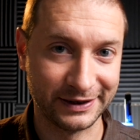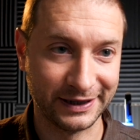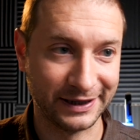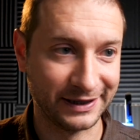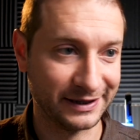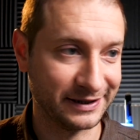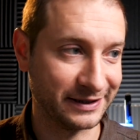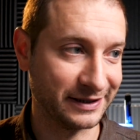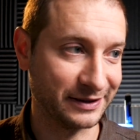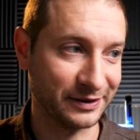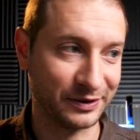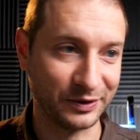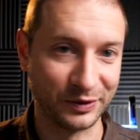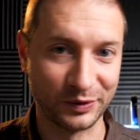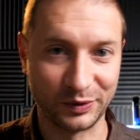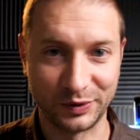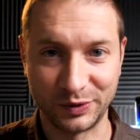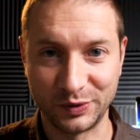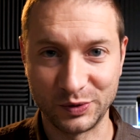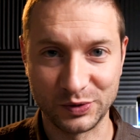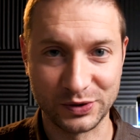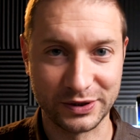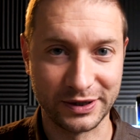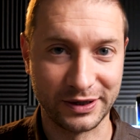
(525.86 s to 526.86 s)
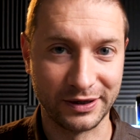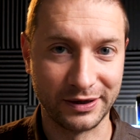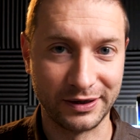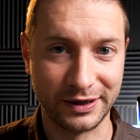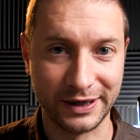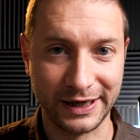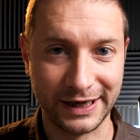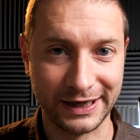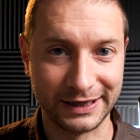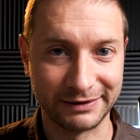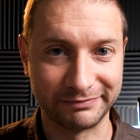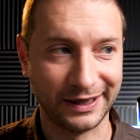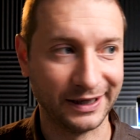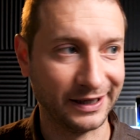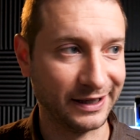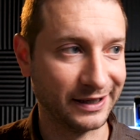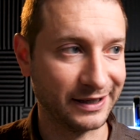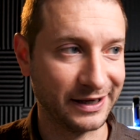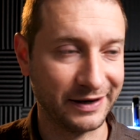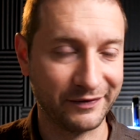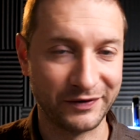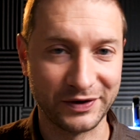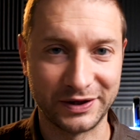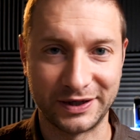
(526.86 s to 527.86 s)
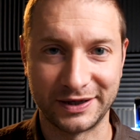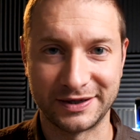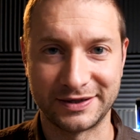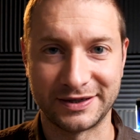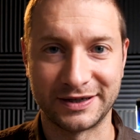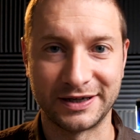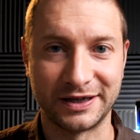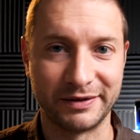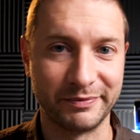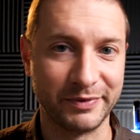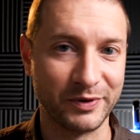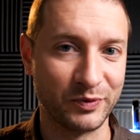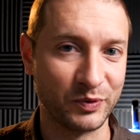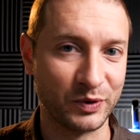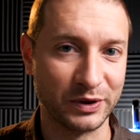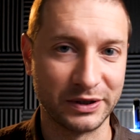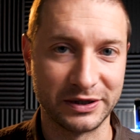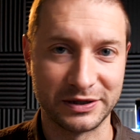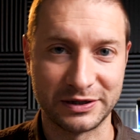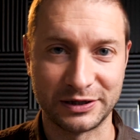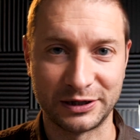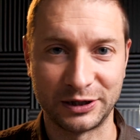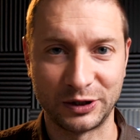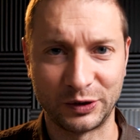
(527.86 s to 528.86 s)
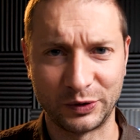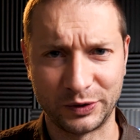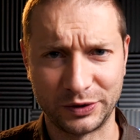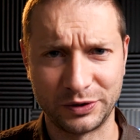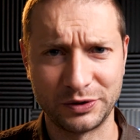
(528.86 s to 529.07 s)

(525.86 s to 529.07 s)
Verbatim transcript: that and then go use the internet, and everything is going to be really slow,